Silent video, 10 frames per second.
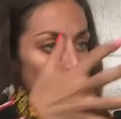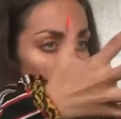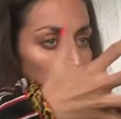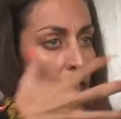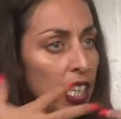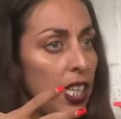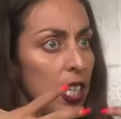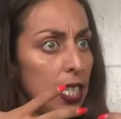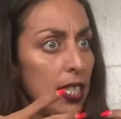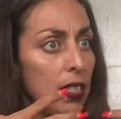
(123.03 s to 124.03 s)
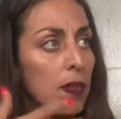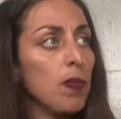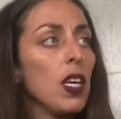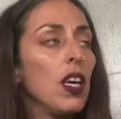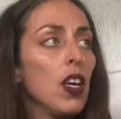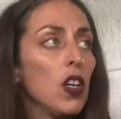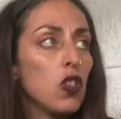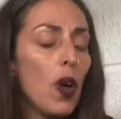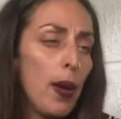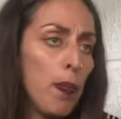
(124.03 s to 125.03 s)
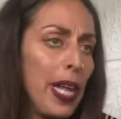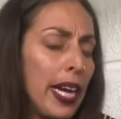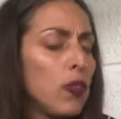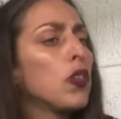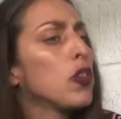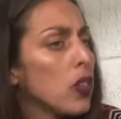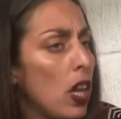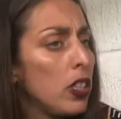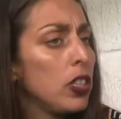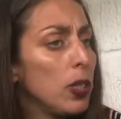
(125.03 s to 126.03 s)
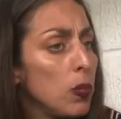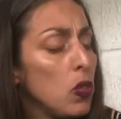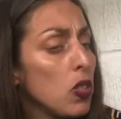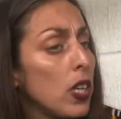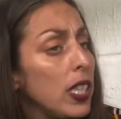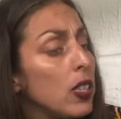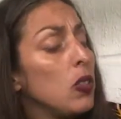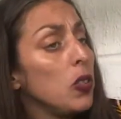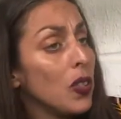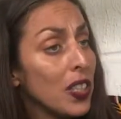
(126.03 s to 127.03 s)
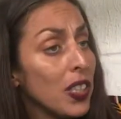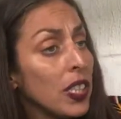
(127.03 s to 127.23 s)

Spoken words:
feeling it. So I applied for a scholarship to study in New York,